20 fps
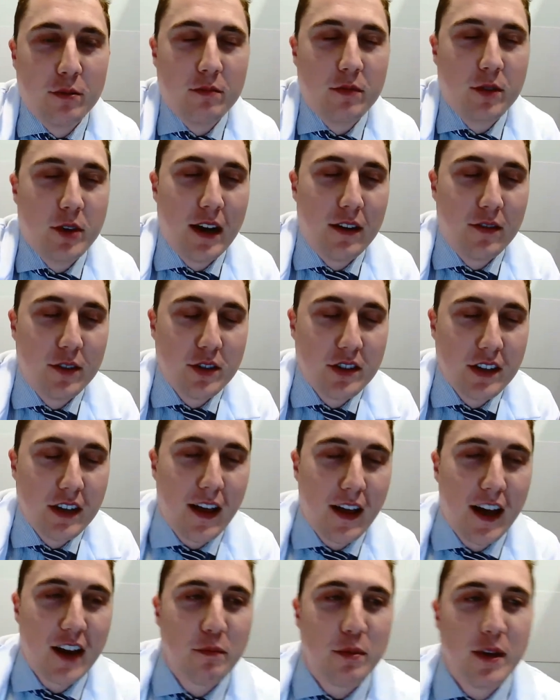you, have, we see a
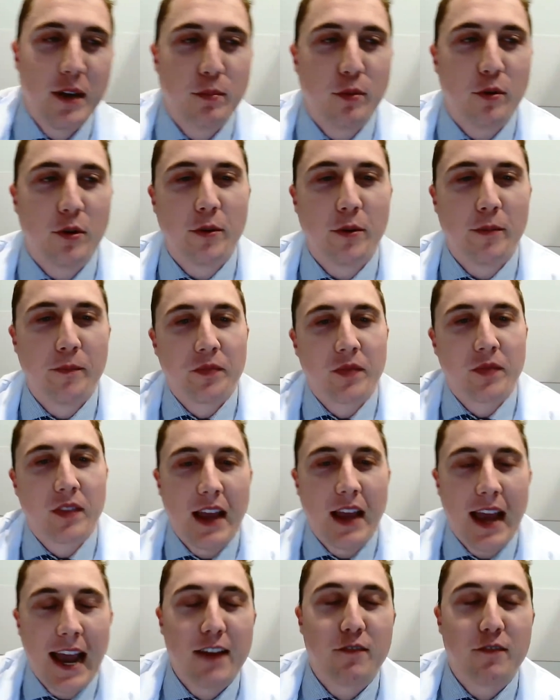lot of people
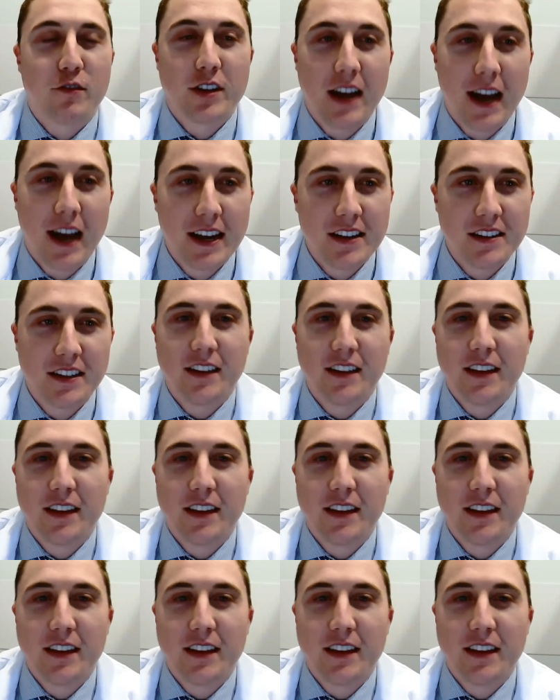advertising,